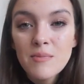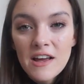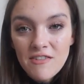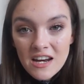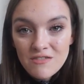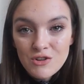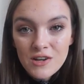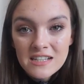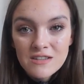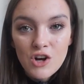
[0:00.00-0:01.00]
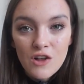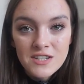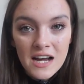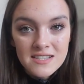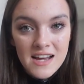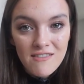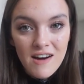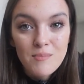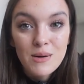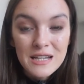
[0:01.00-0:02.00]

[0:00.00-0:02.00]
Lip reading: But if any of you guys have got the Dyson air wrap,